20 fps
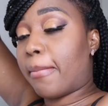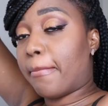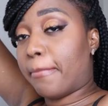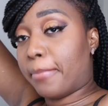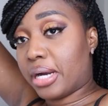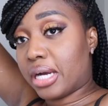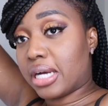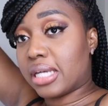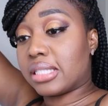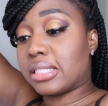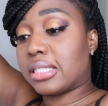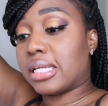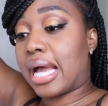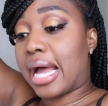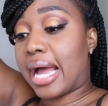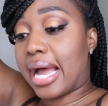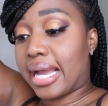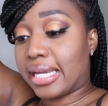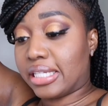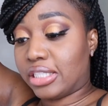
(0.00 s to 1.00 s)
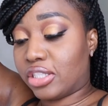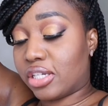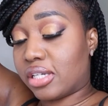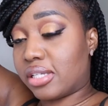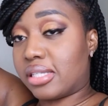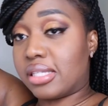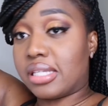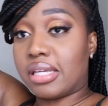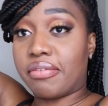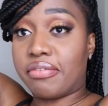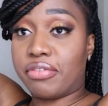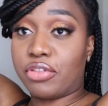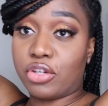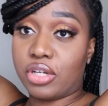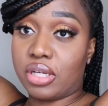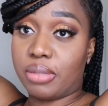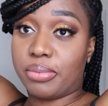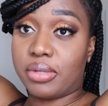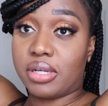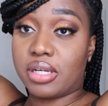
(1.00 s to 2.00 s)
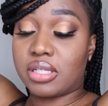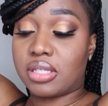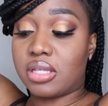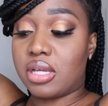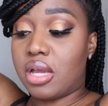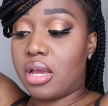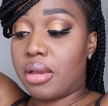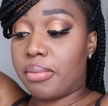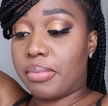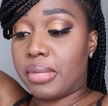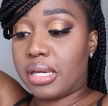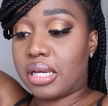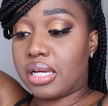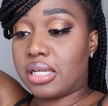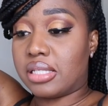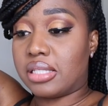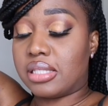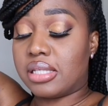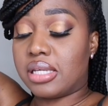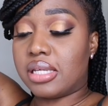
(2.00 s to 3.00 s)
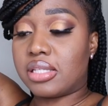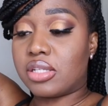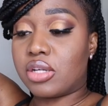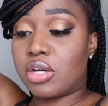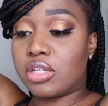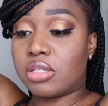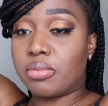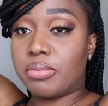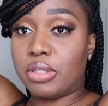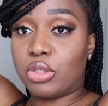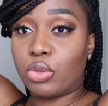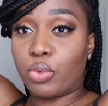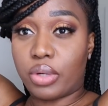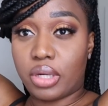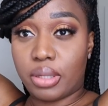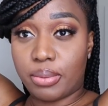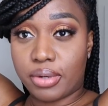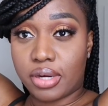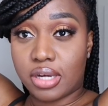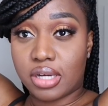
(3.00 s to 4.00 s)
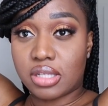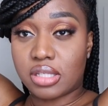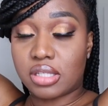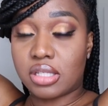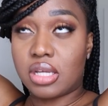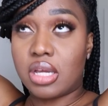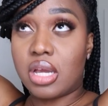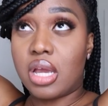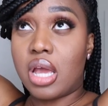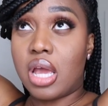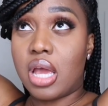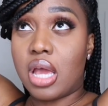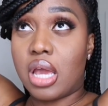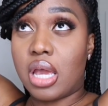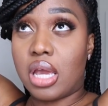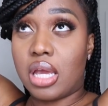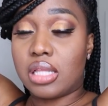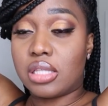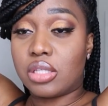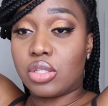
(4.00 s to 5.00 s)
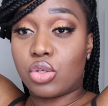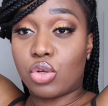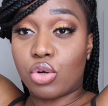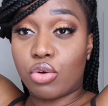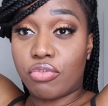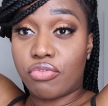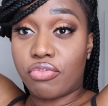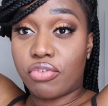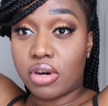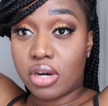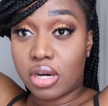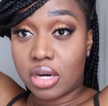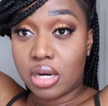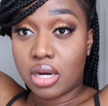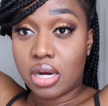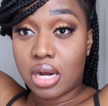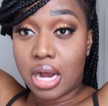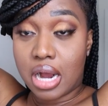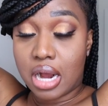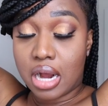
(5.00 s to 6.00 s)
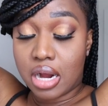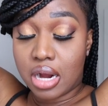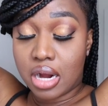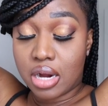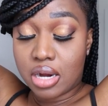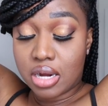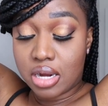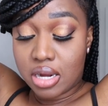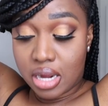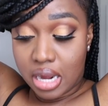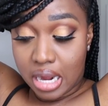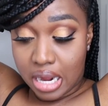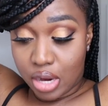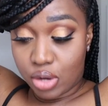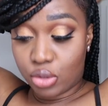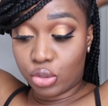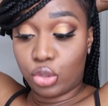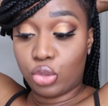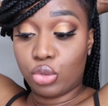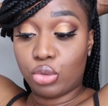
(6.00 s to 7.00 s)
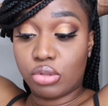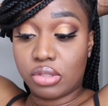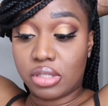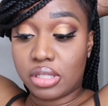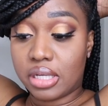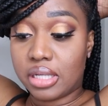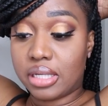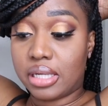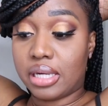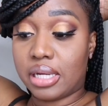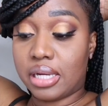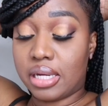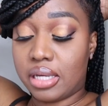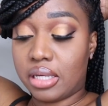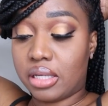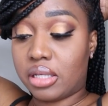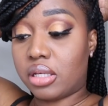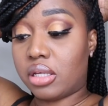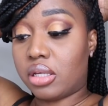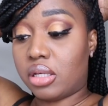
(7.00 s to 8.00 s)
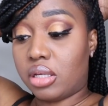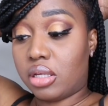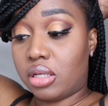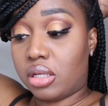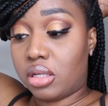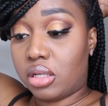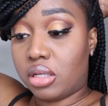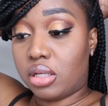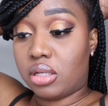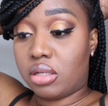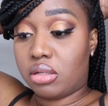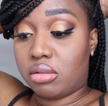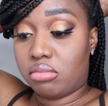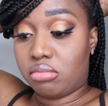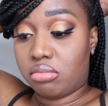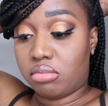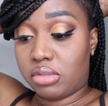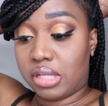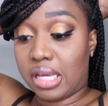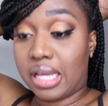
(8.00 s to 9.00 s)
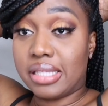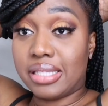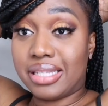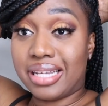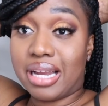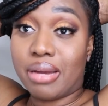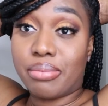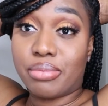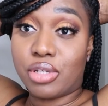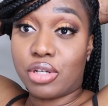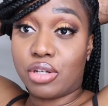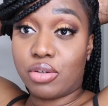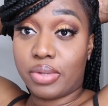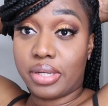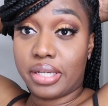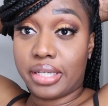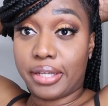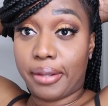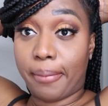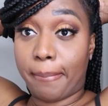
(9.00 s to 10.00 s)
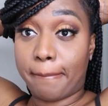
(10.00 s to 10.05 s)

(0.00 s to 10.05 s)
But I just saved 30 bucks because this cost me 20 bucks. And so far, I use it like 10 times already.